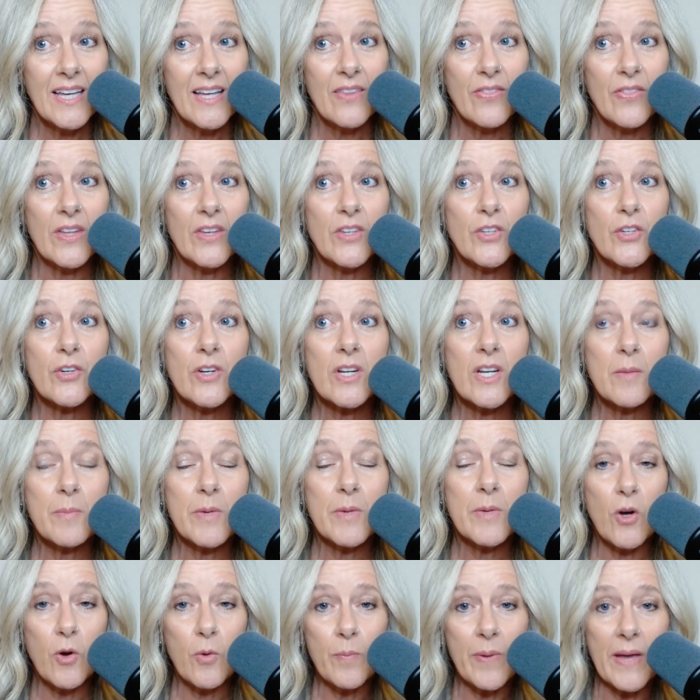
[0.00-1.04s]
then you're going to be
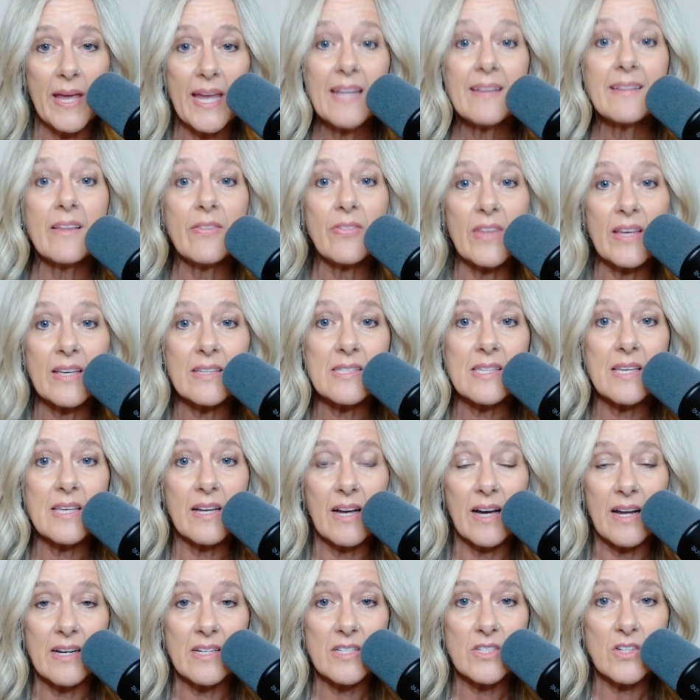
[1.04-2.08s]
obeying the things that
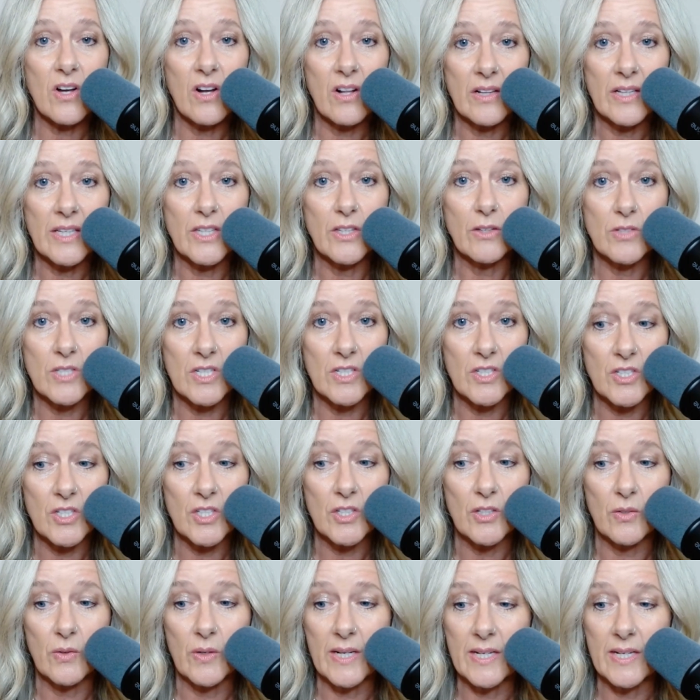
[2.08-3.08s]
God is calling you to do.